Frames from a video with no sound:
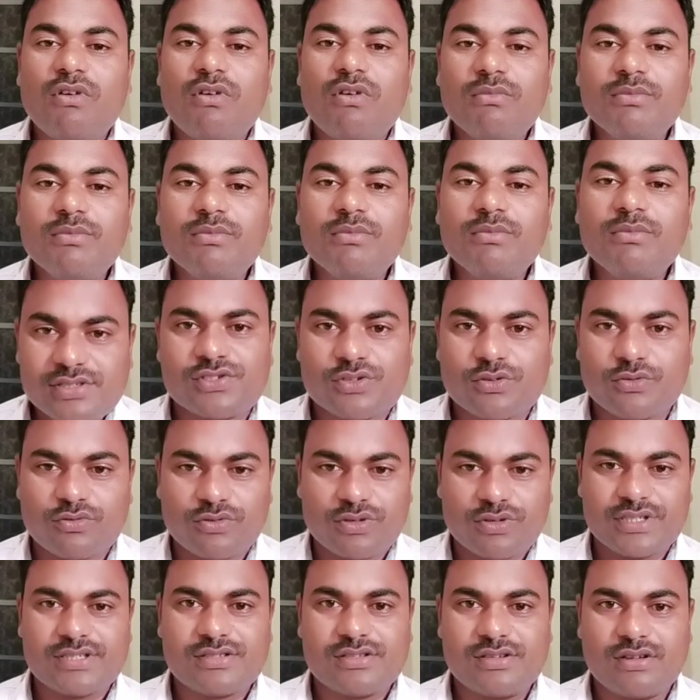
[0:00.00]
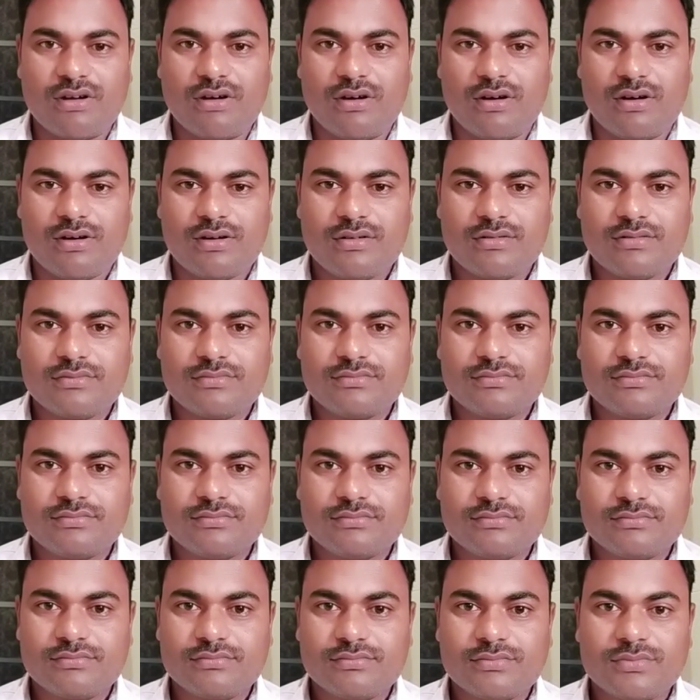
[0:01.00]
these stories are
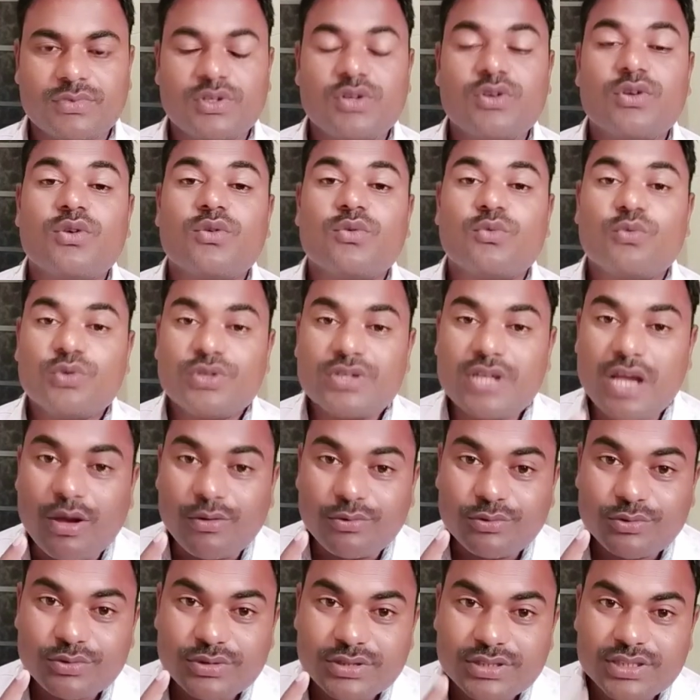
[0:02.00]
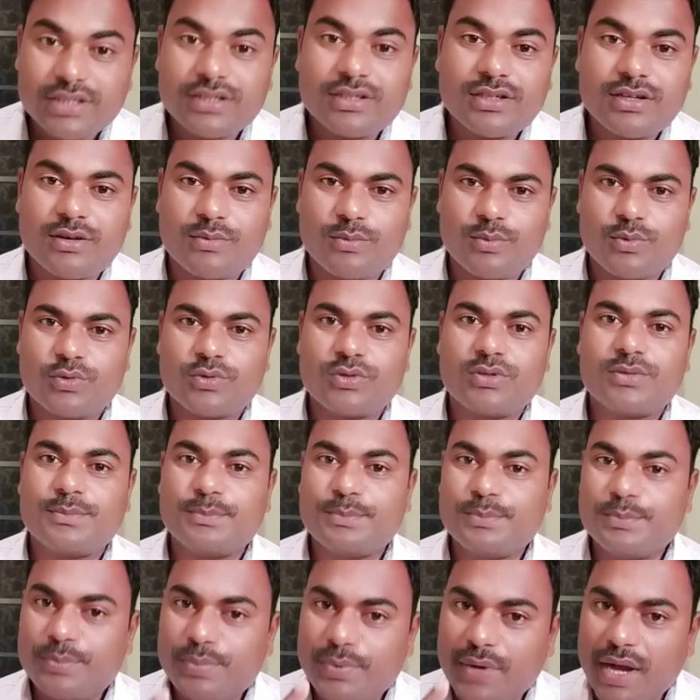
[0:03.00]
we have to think about
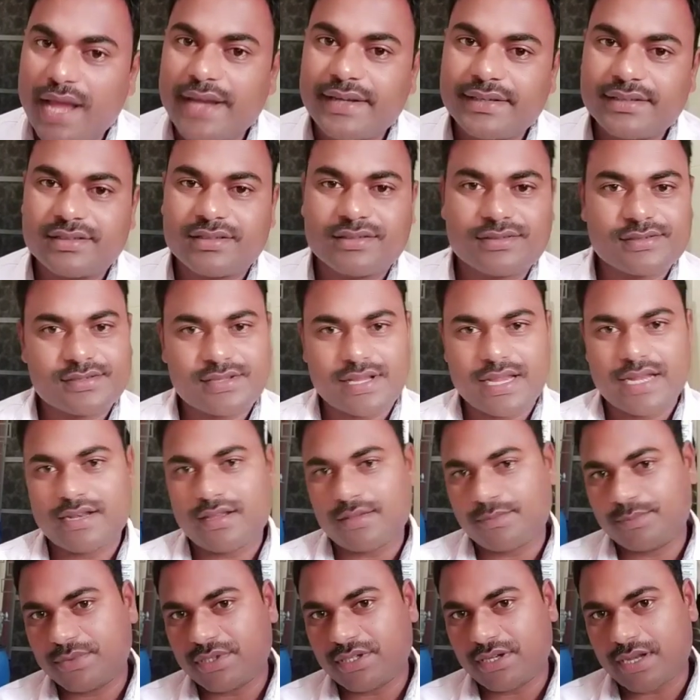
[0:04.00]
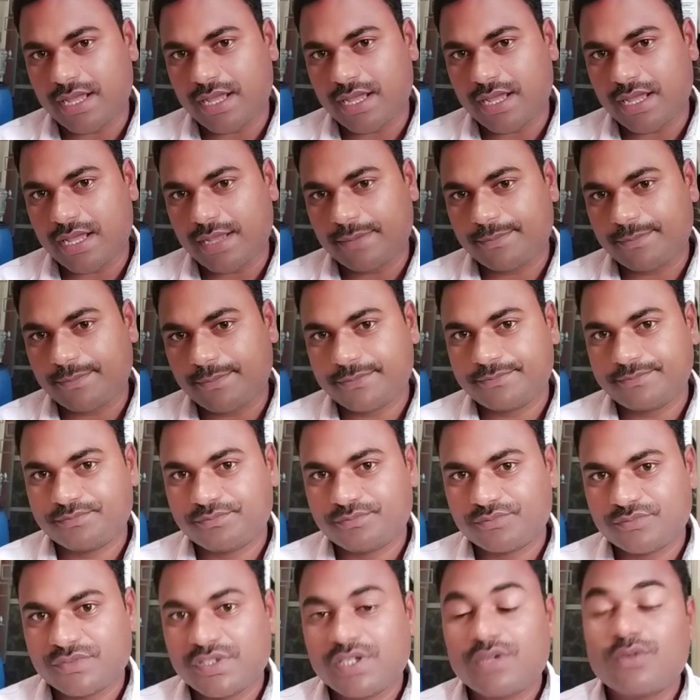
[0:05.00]
brighter side of the life.
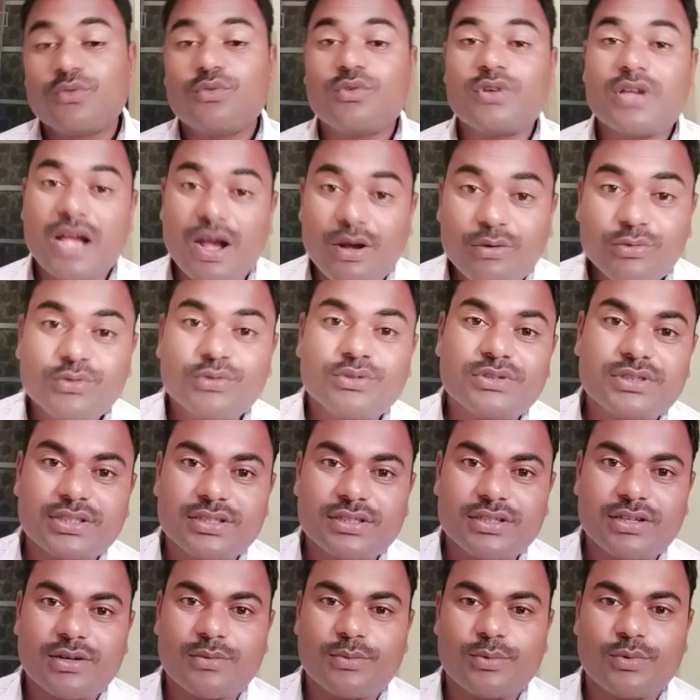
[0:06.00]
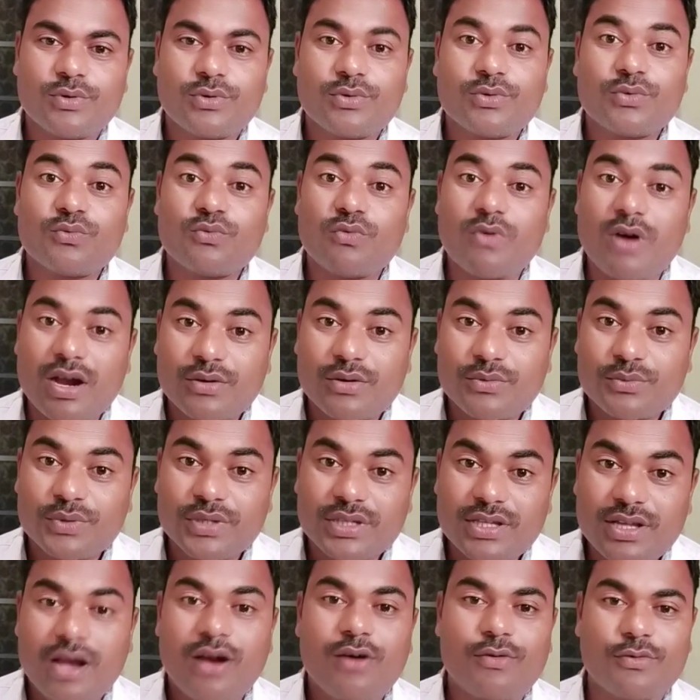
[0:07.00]
We have to think about what we
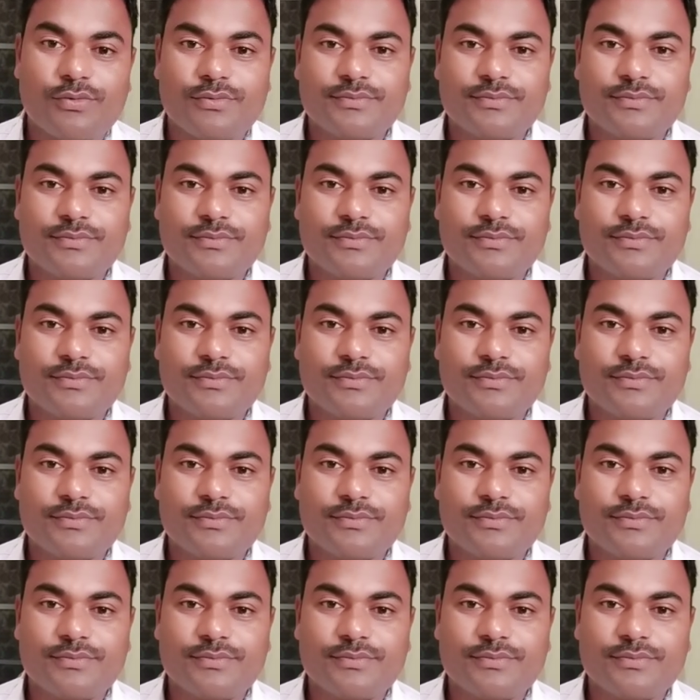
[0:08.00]
have.